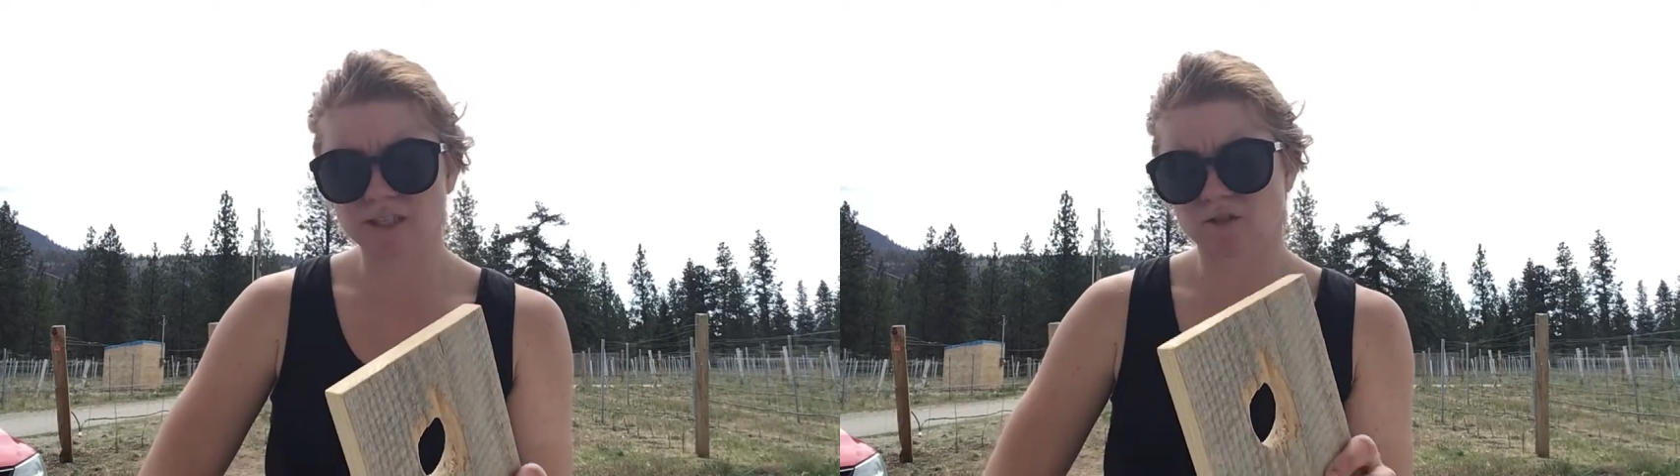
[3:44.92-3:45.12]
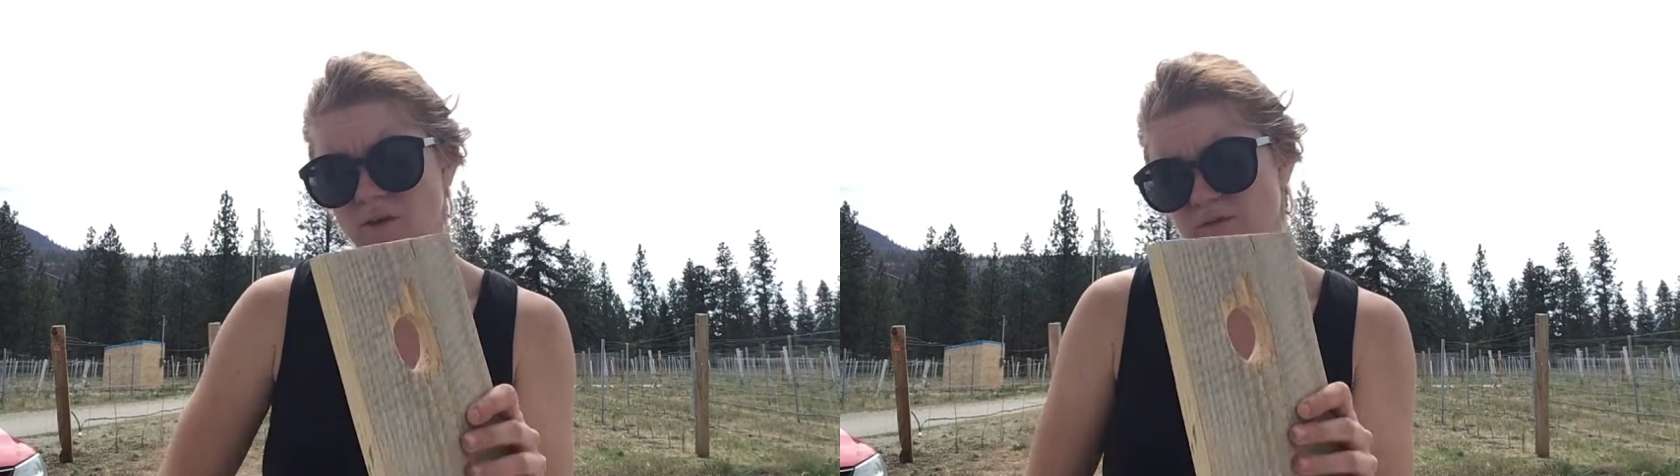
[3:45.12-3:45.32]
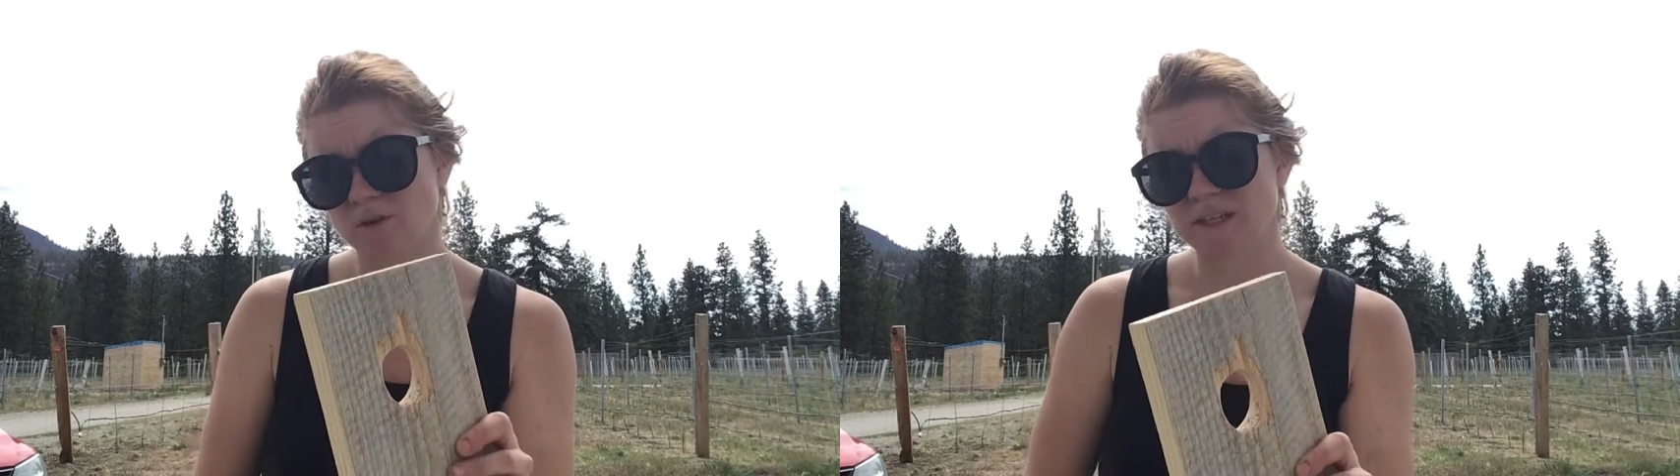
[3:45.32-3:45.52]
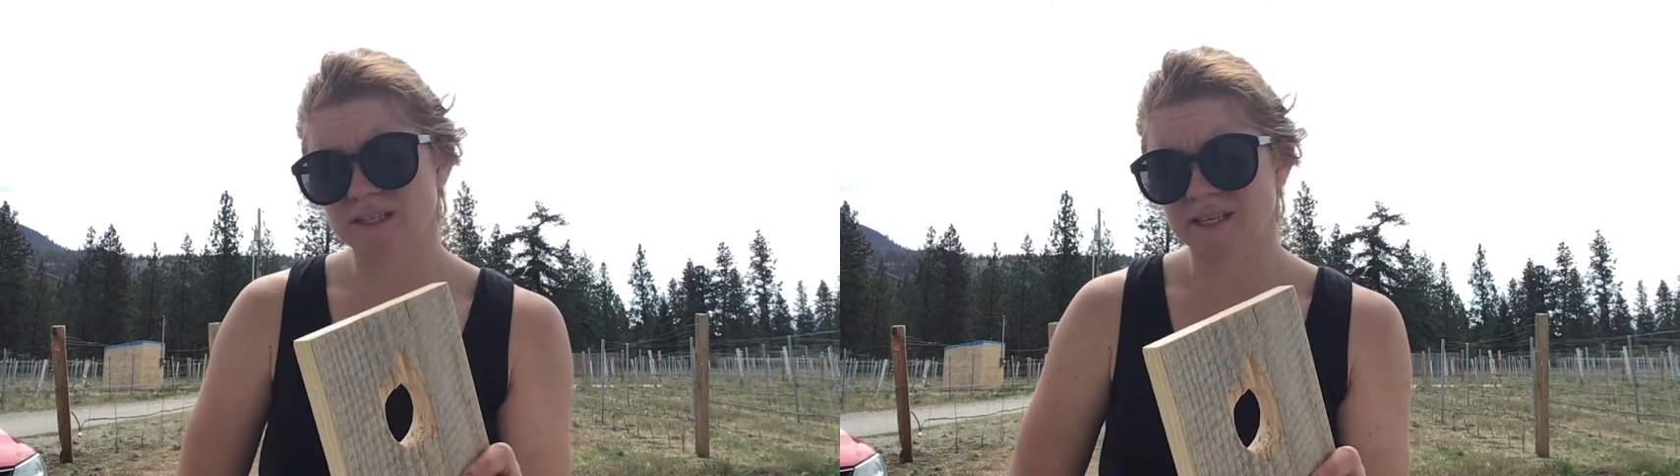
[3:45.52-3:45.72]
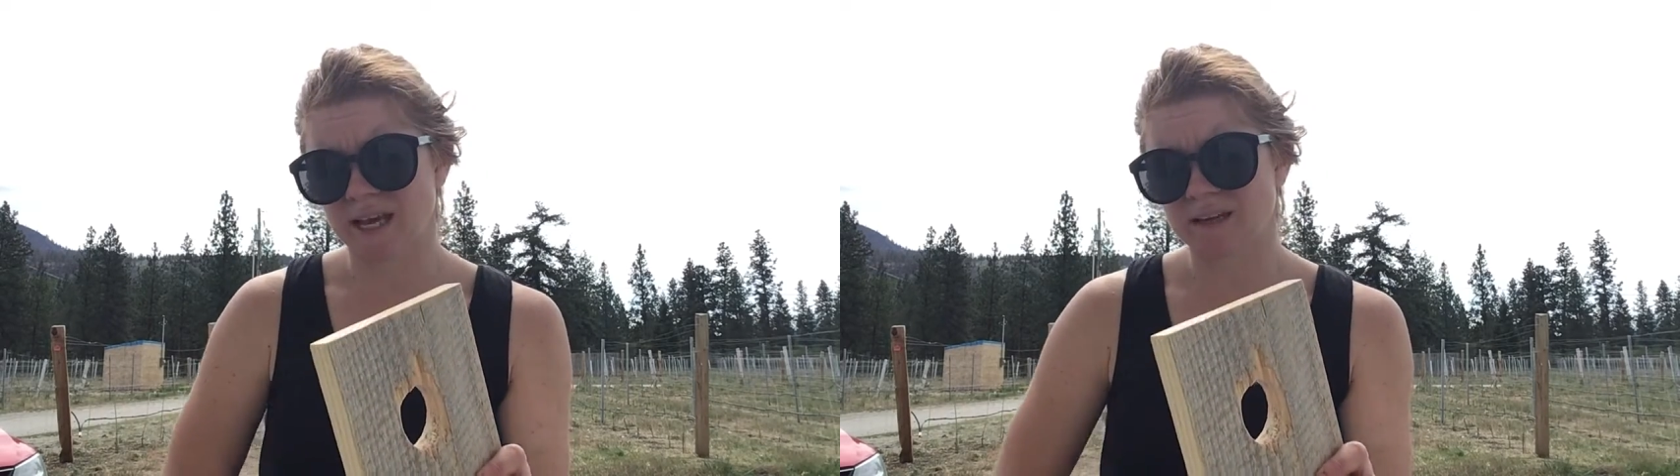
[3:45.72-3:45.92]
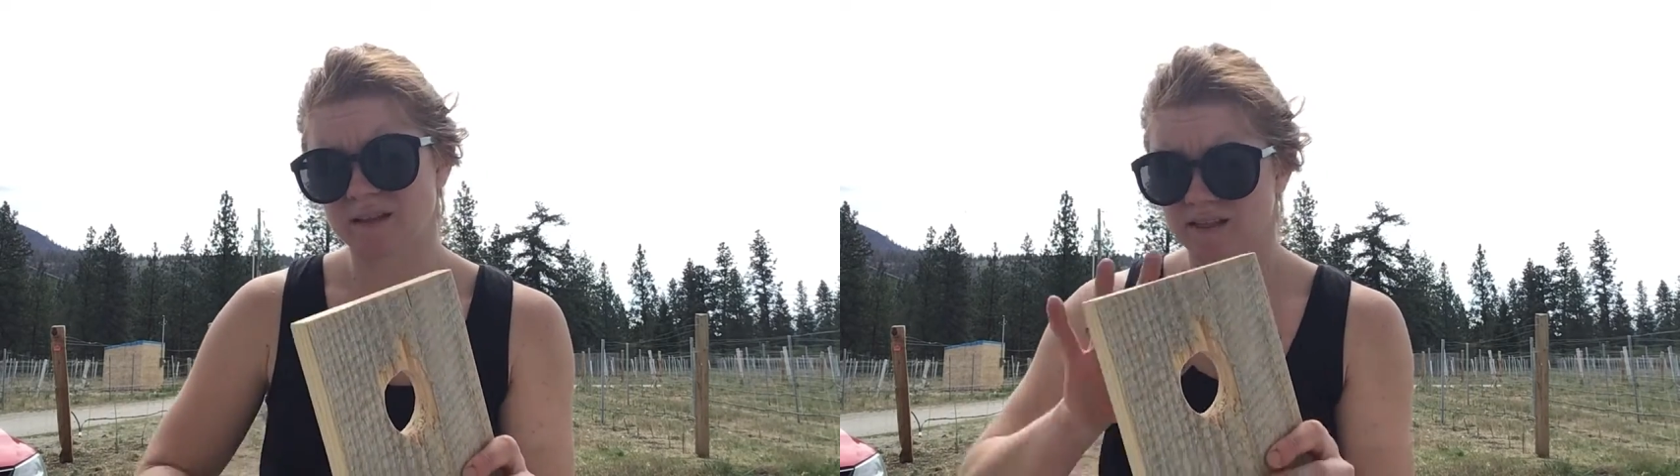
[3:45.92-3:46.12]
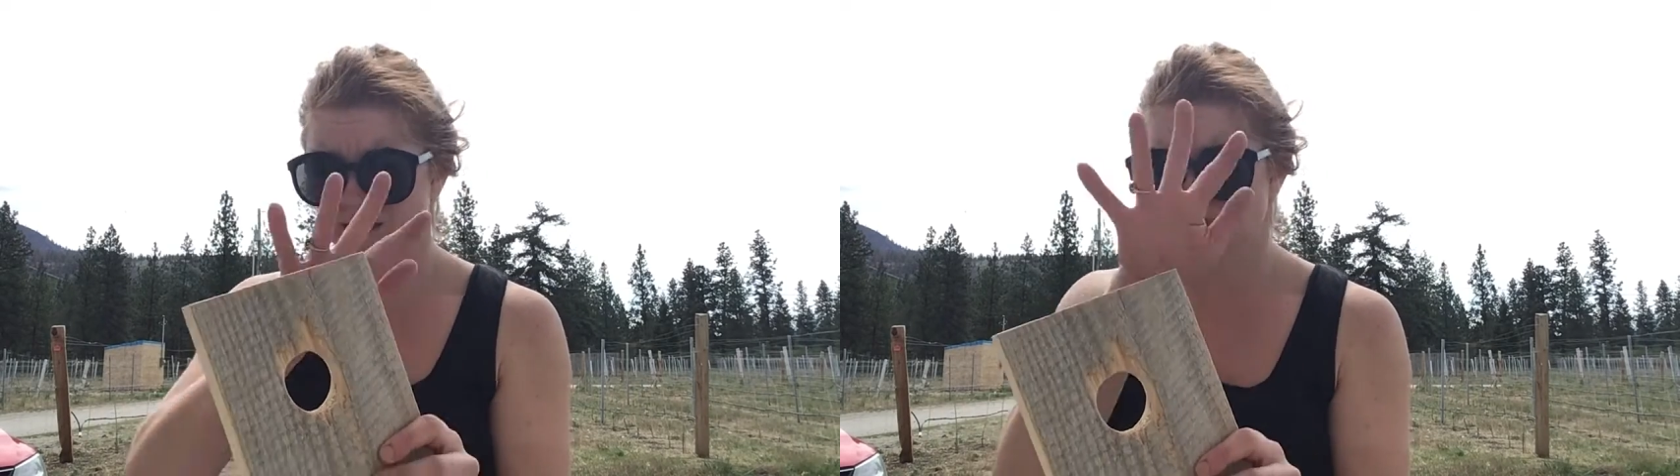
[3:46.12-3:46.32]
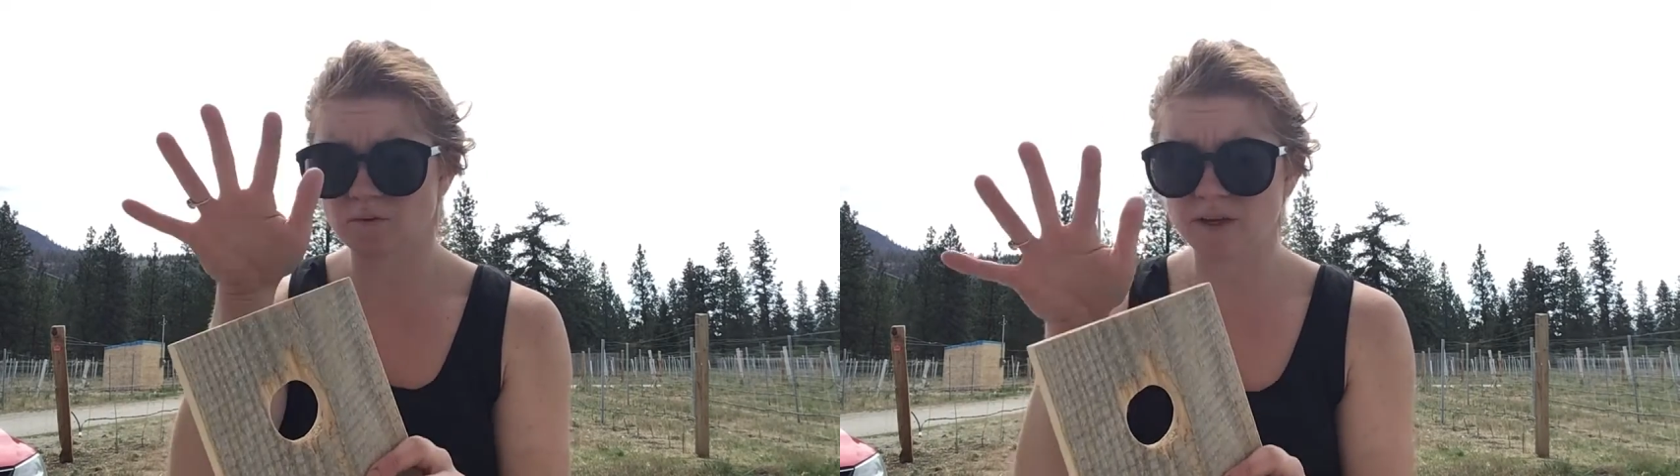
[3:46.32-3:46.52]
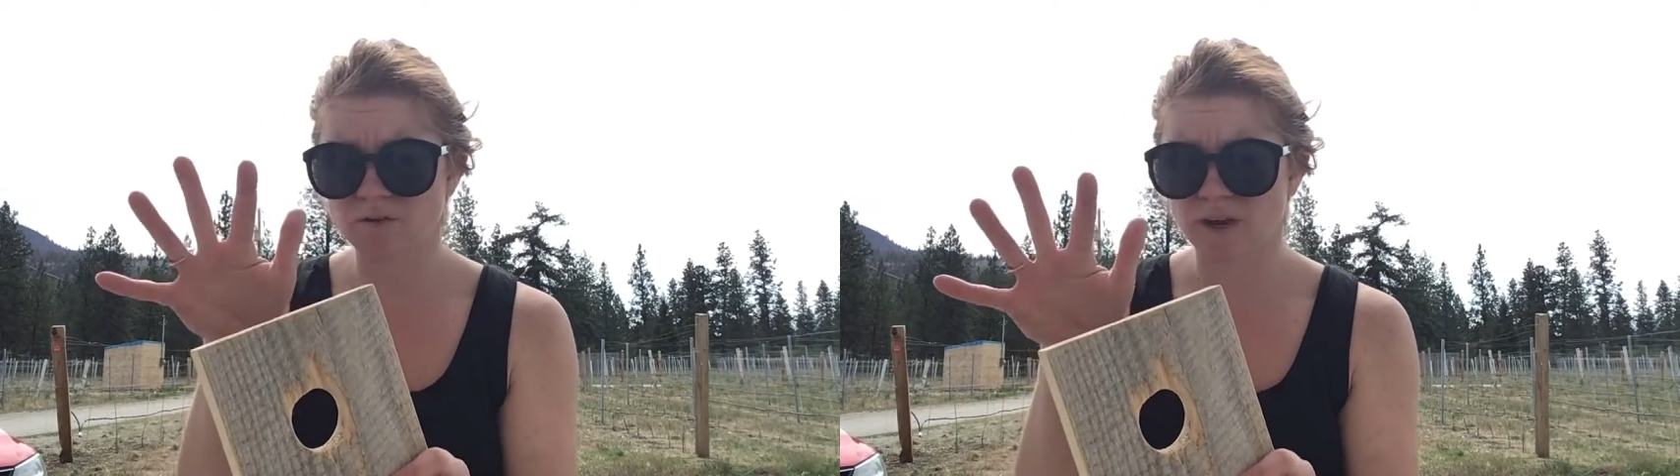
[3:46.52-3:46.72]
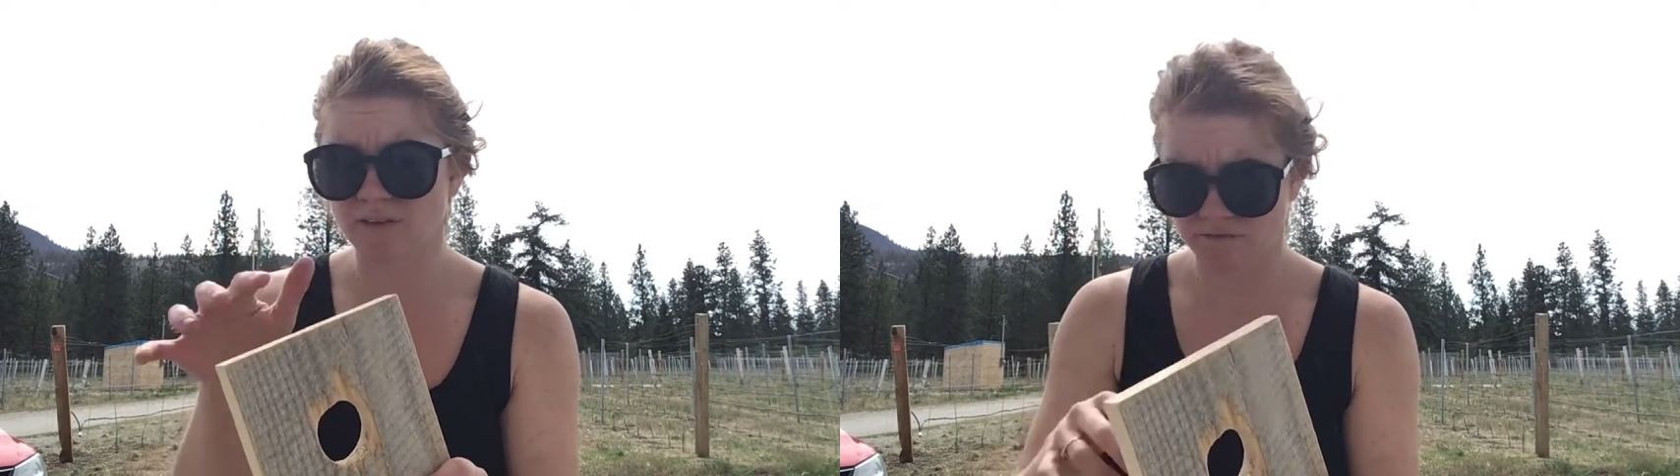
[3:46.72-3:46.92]
so I've already sanded this, that's why I
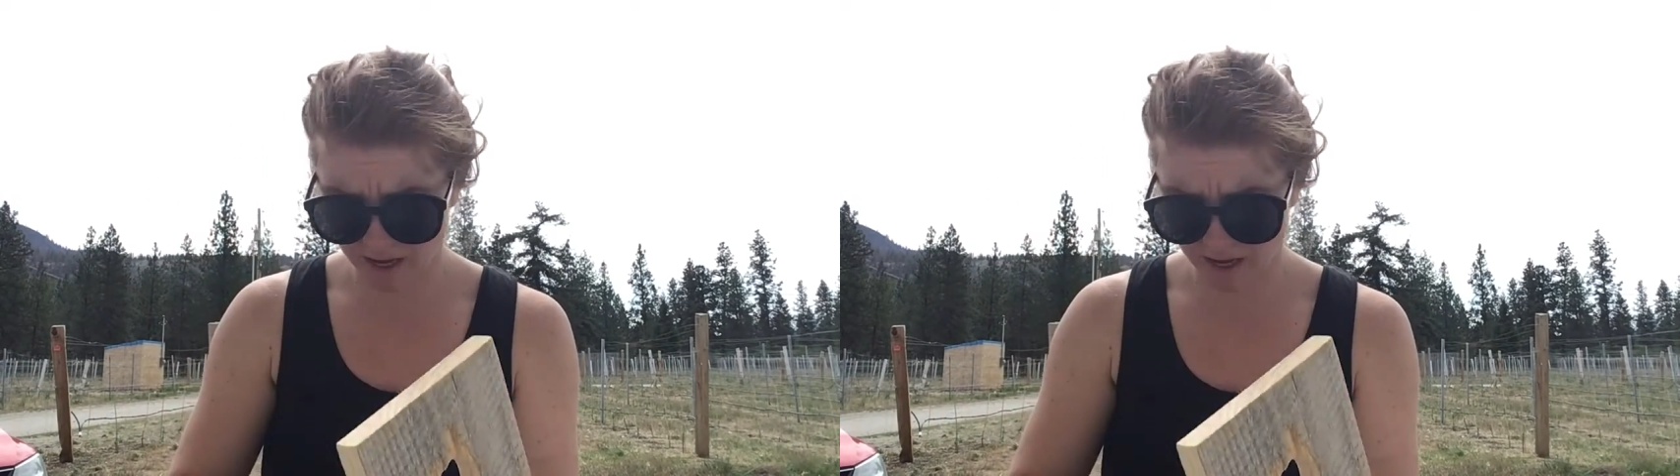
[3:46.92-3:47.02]
don't have